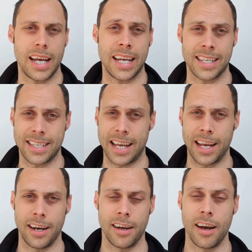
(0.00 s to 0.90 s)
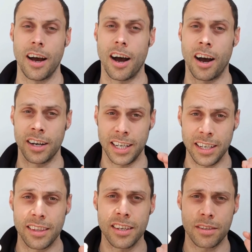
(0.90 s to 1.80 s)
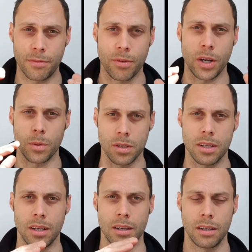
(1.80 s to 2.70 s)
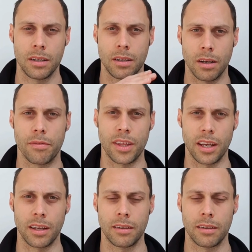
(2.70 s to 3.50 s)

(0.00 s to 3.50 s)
It's saying I need this frequency of thing.